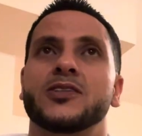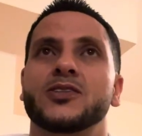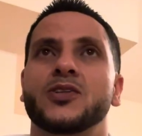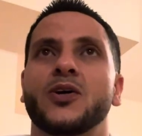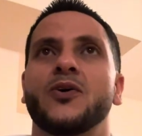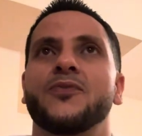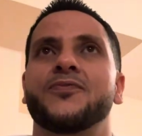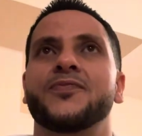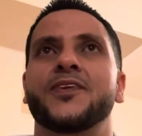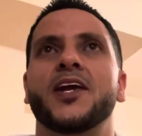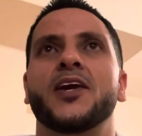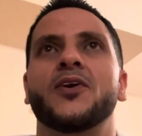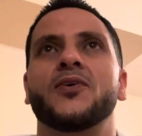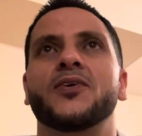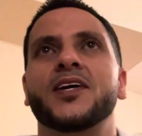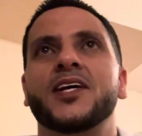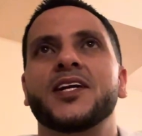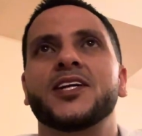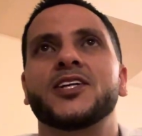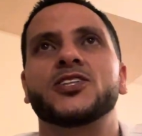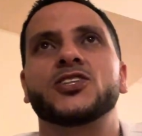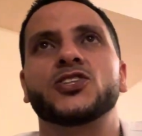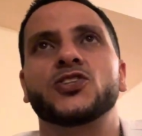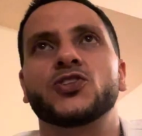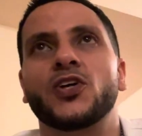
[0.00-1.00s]
So if they don't get
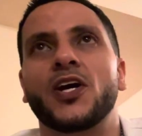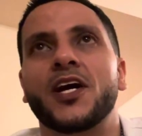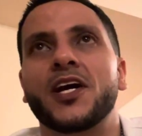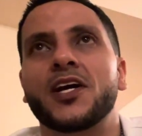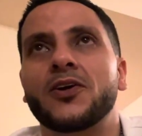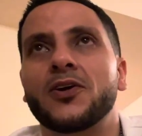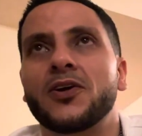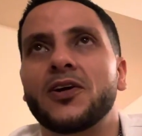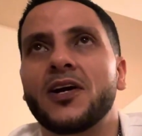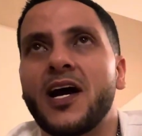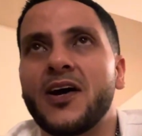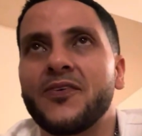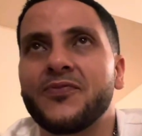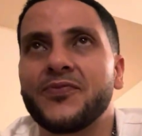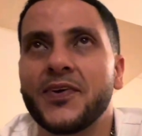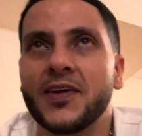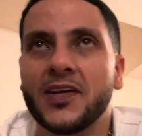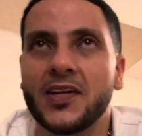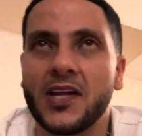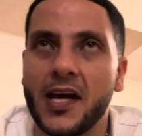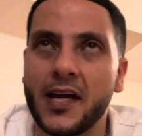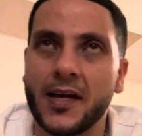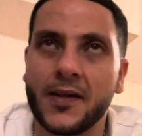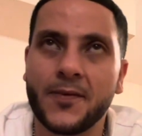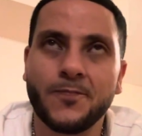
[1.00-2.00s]
a striker, I feel
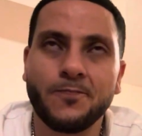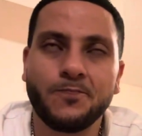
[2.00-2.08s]
like